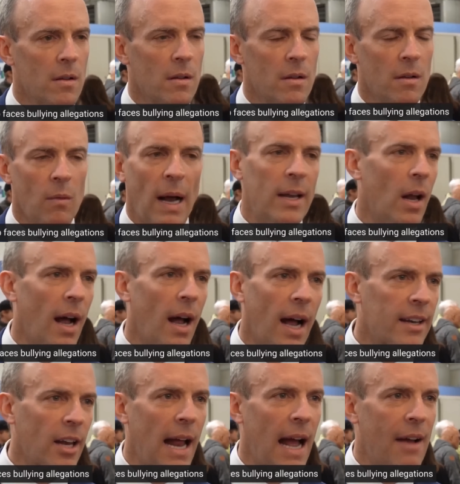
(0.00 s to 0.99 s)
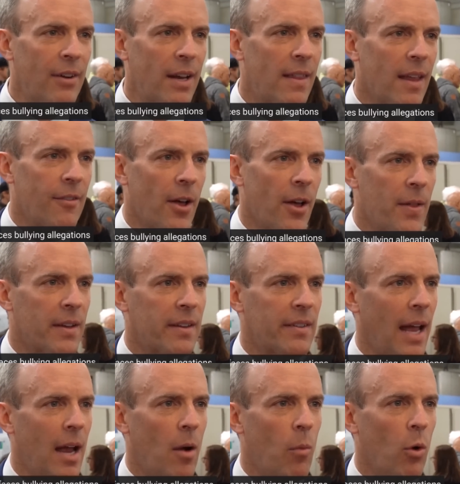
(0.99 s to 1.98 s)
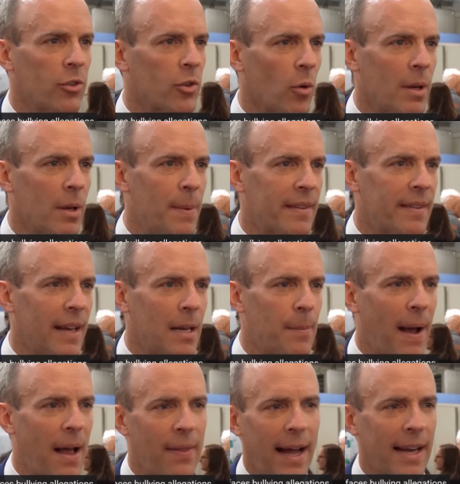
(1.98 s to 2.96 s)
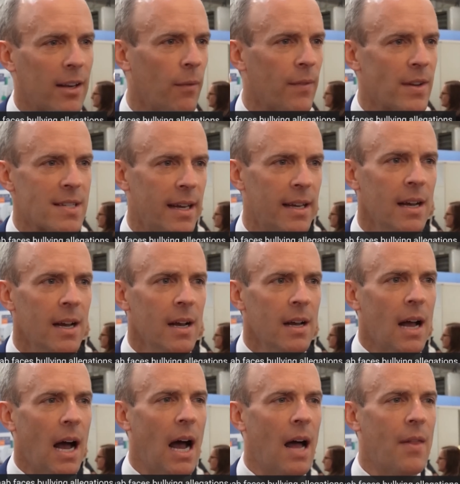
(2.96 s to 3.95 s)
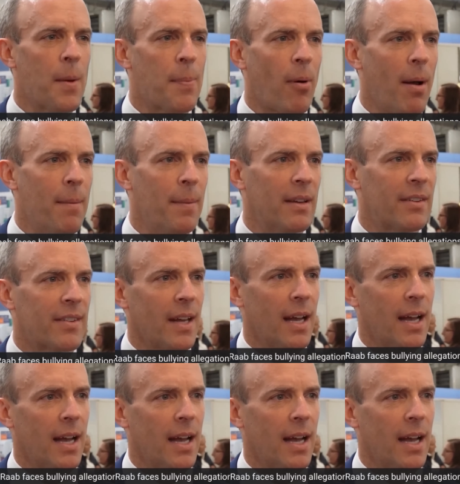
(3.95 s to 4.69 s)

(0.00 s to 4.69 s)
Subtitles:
And here we have former co-workers who are basically accusing him